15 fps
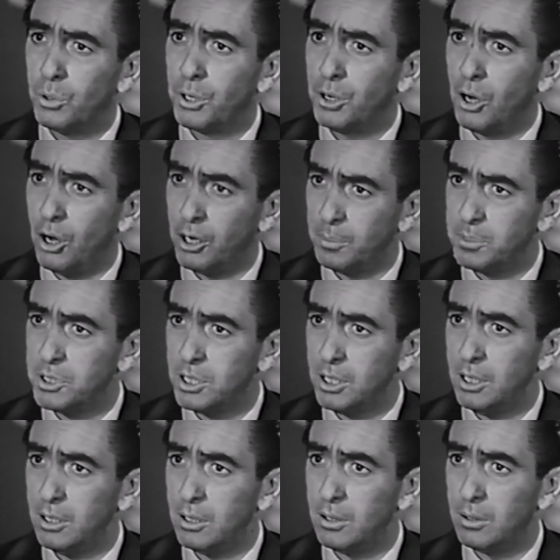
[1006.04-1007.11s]
Would an
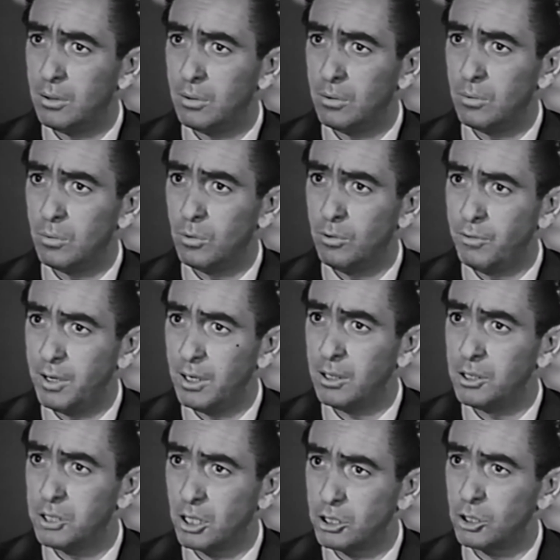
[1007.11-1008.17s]
autopsy uh,
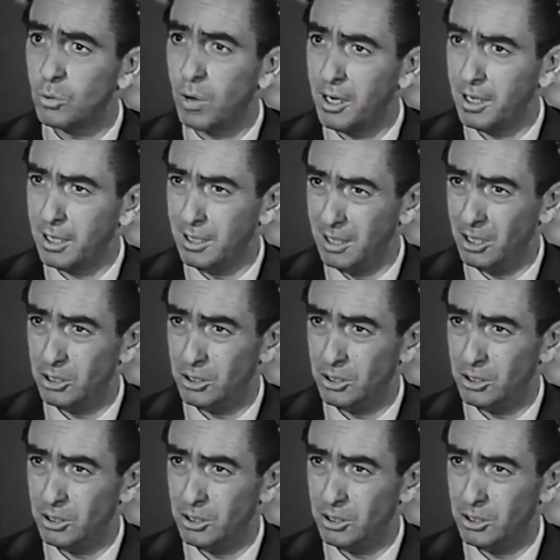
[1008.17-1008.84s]
reveal such a chronic